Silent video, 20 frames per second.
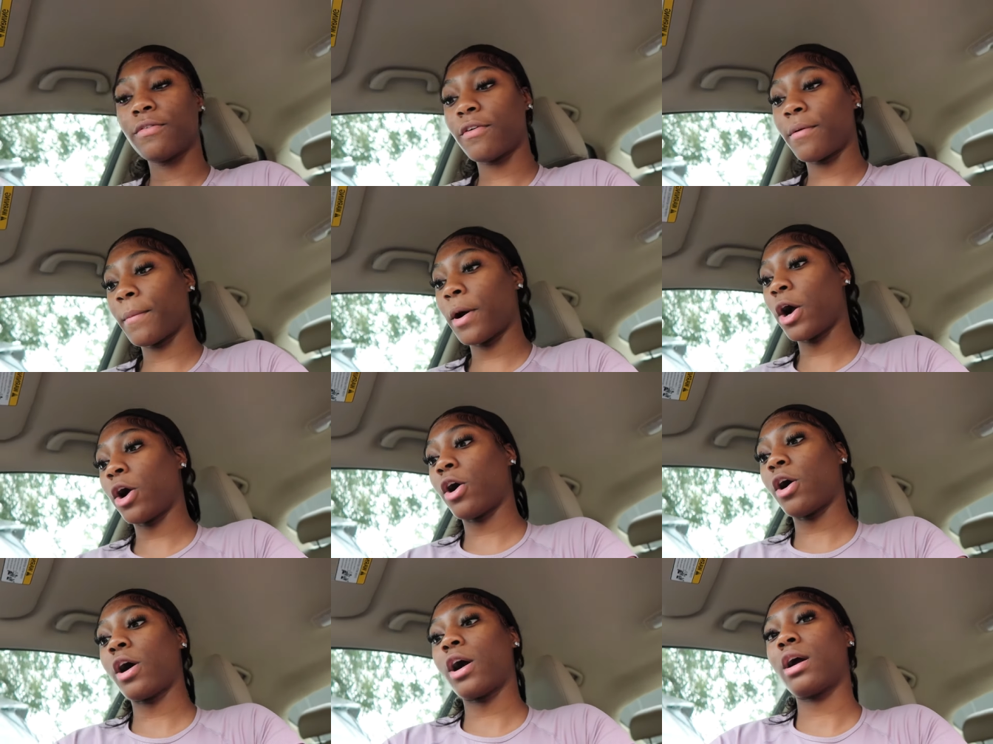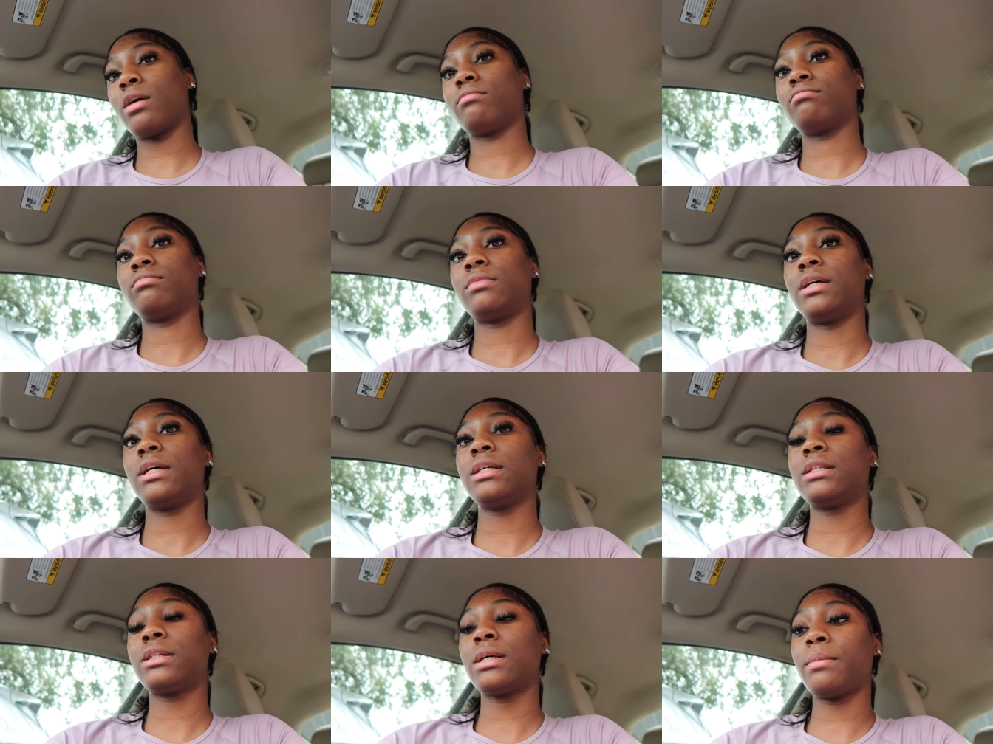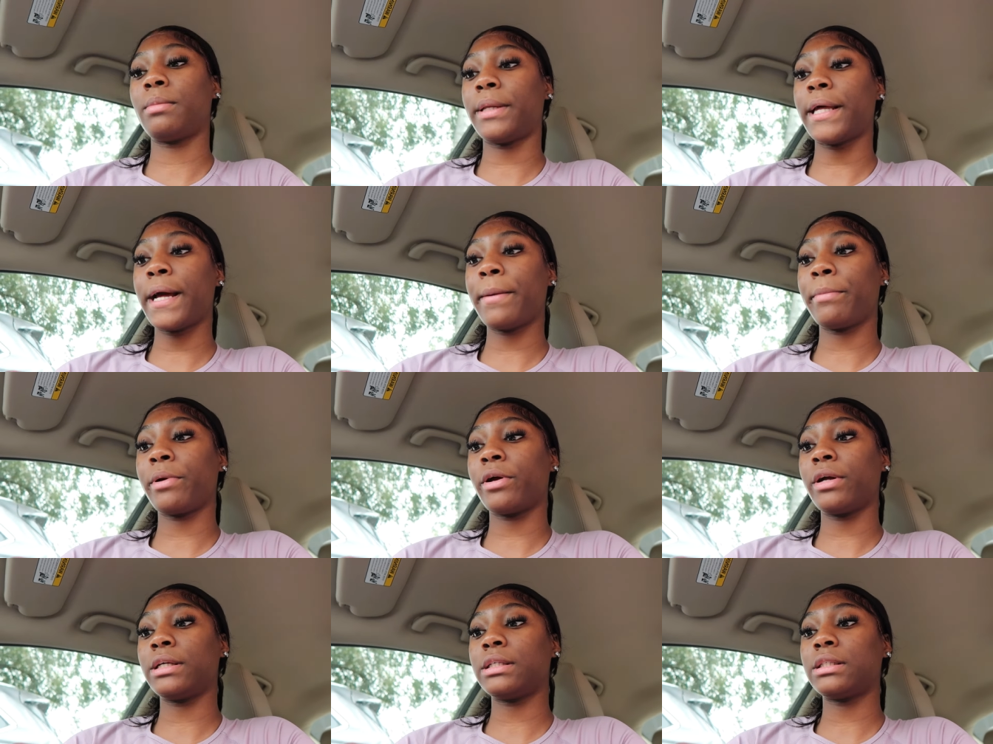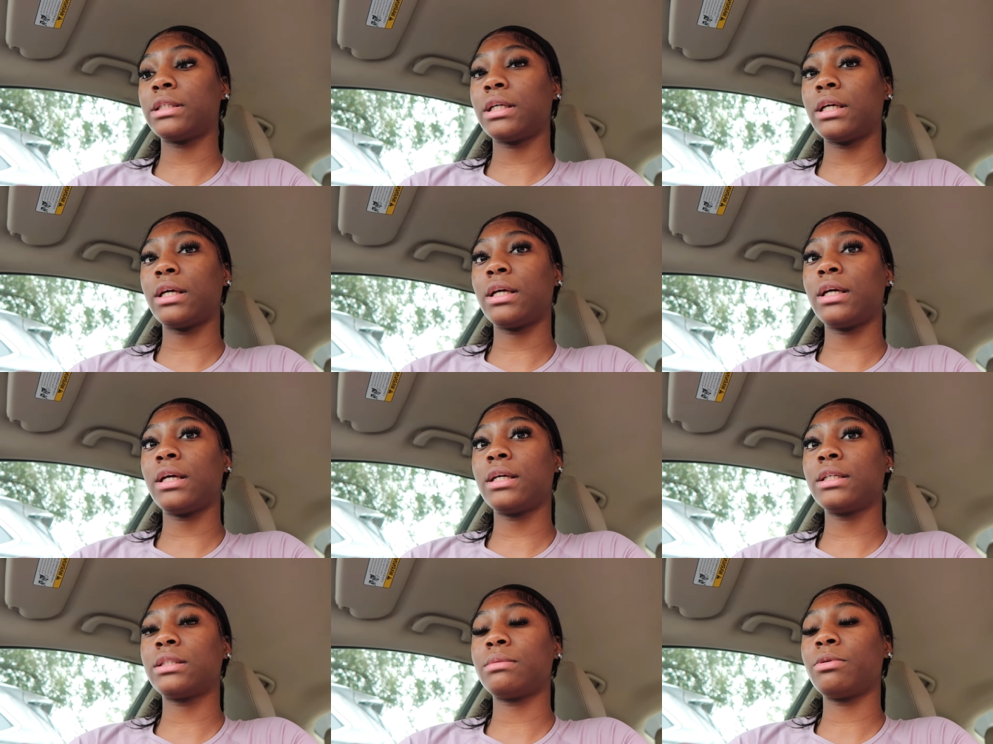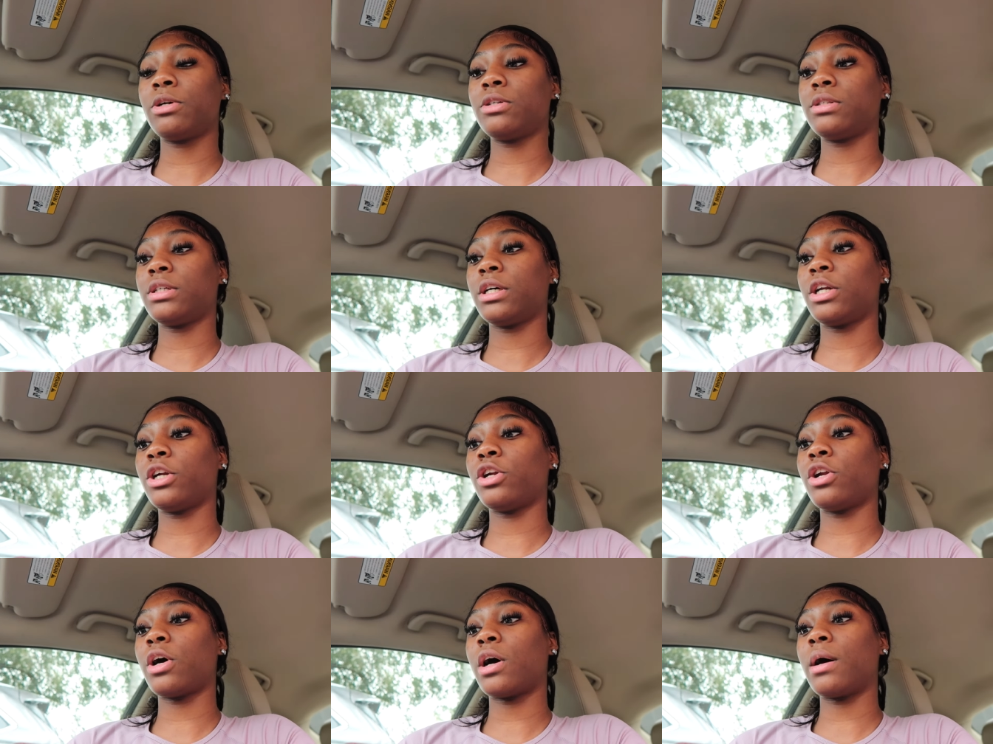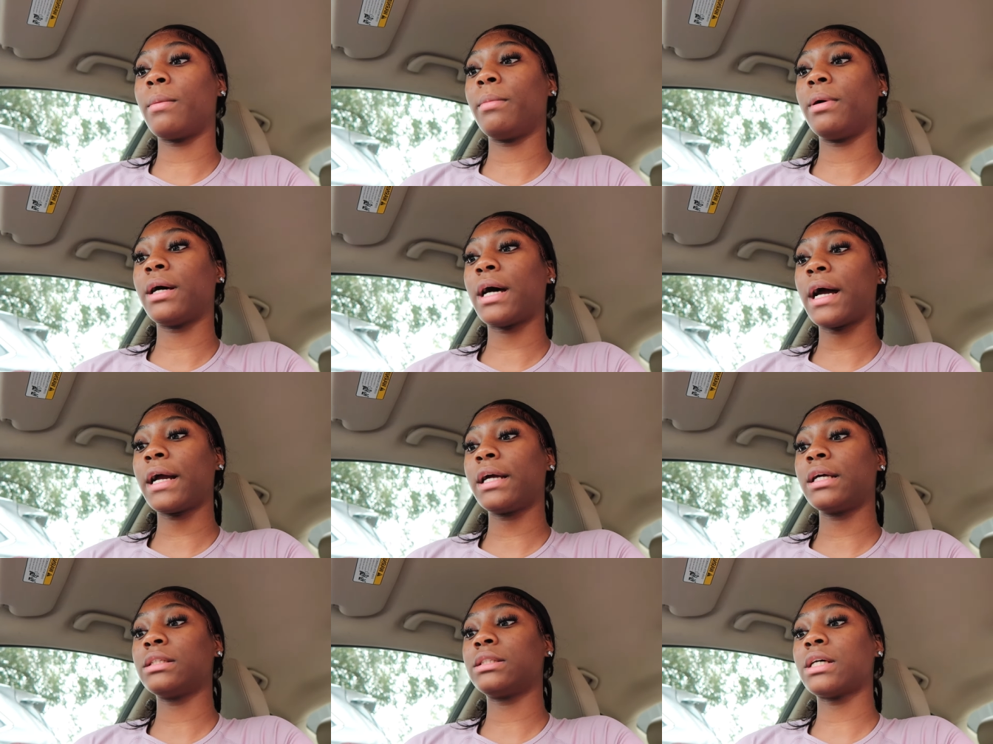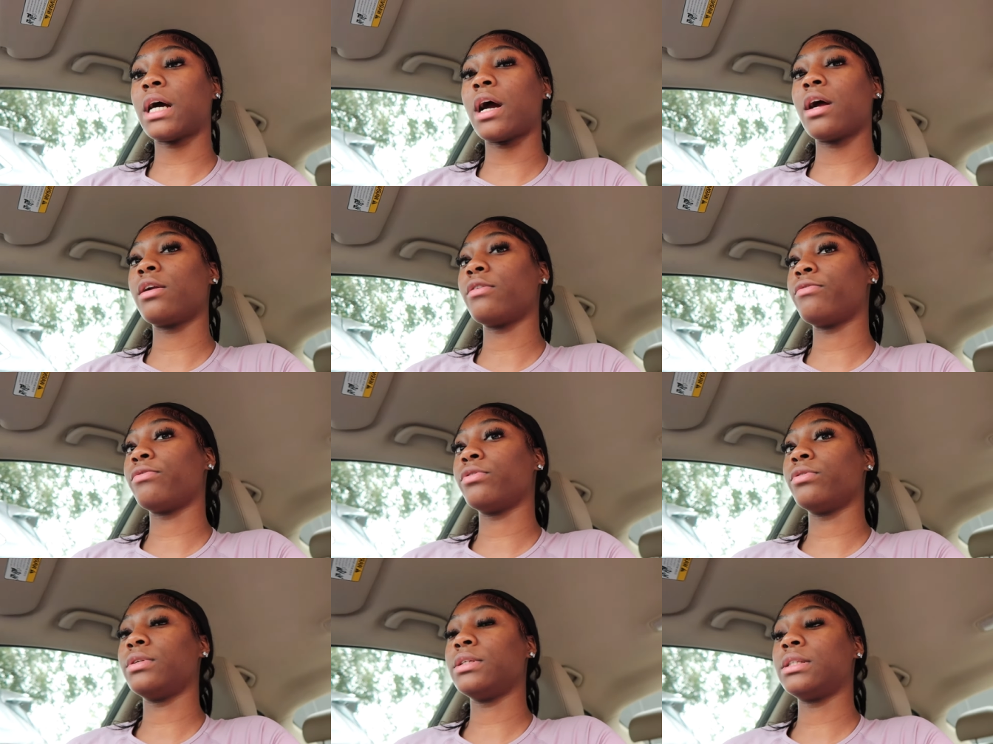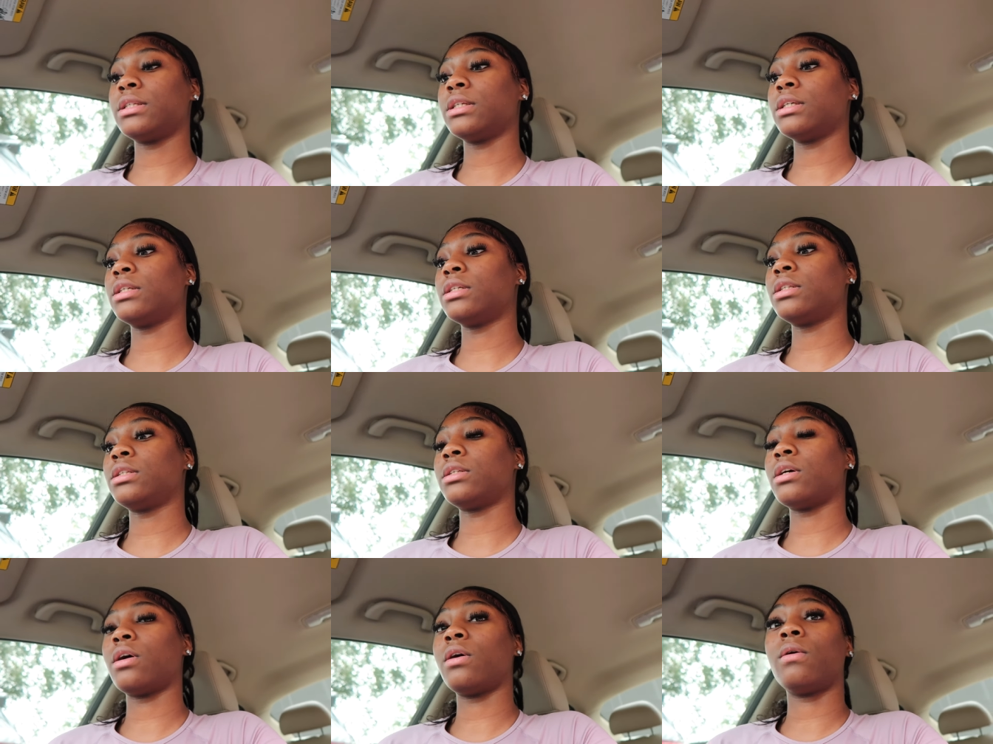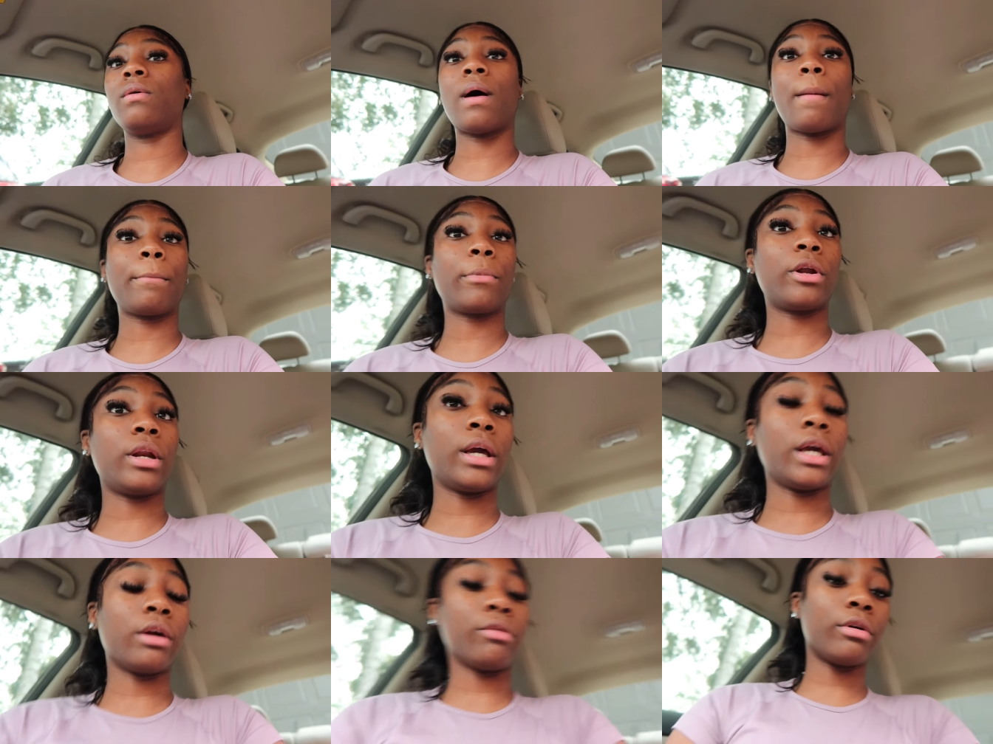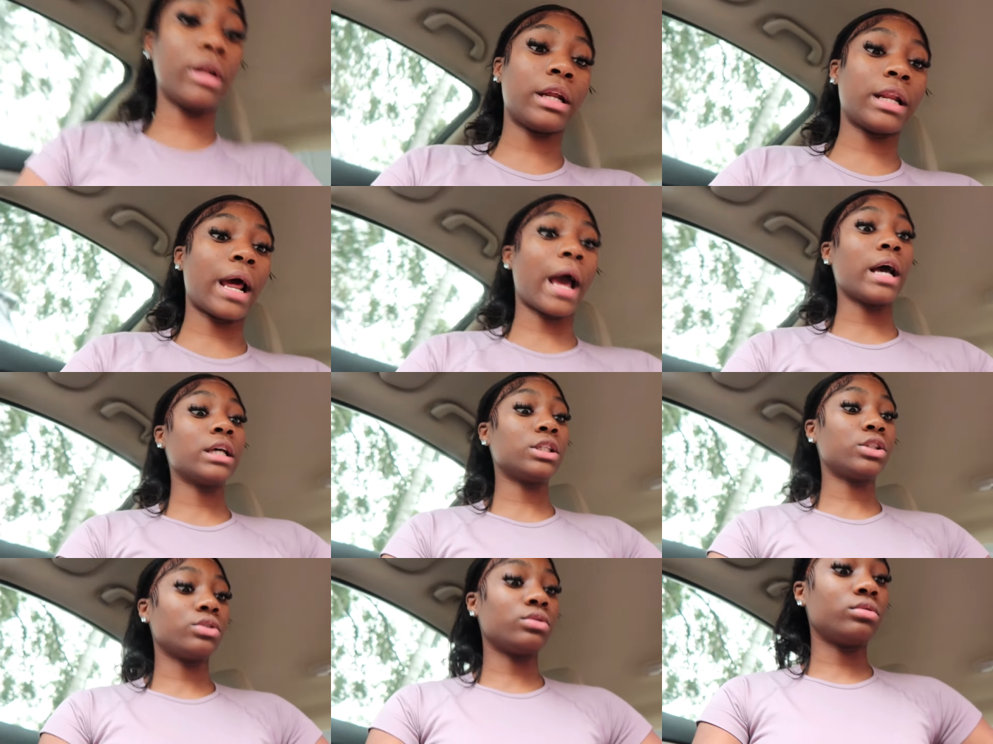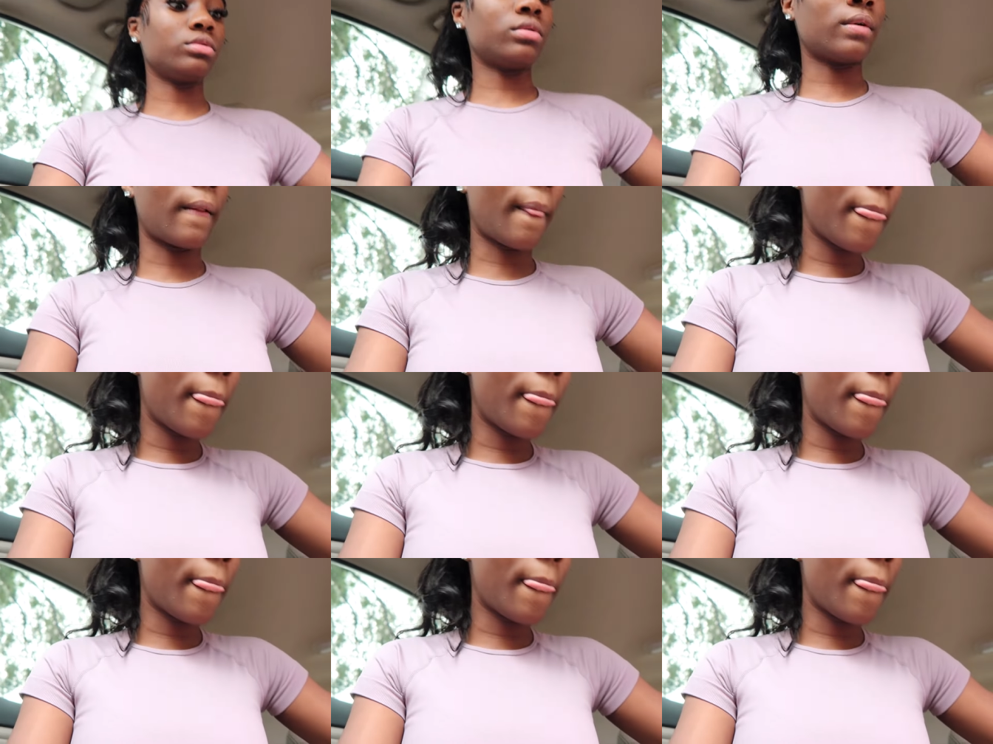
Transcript: for my car it's a blackberry scent it smells good and all but i get tired of fruity scents so i'm gonna get rid of that soon